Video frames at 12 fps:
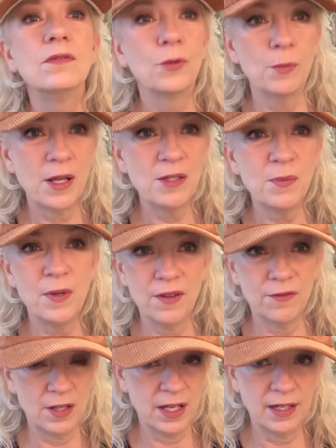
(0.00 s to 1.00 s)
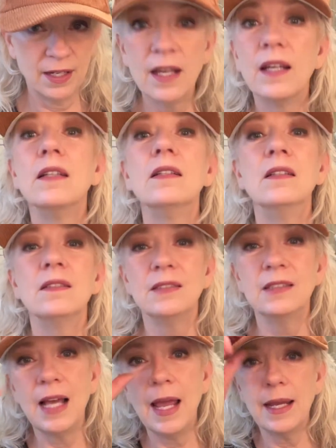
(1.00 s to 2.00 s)
Reminds me of the Flying Nun.
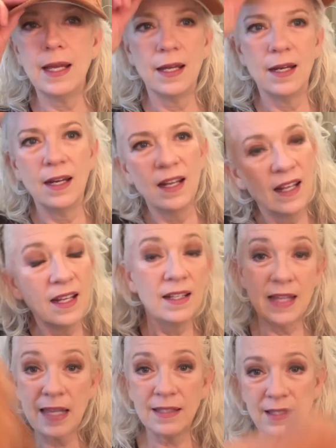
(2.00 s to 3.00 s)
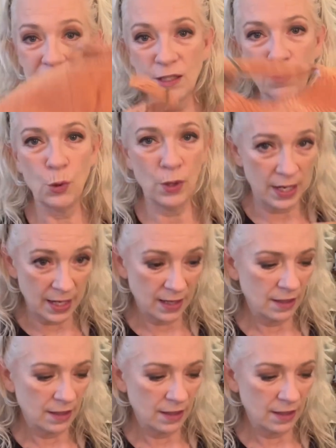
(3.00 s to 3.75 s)
Dang it. That's disappointing.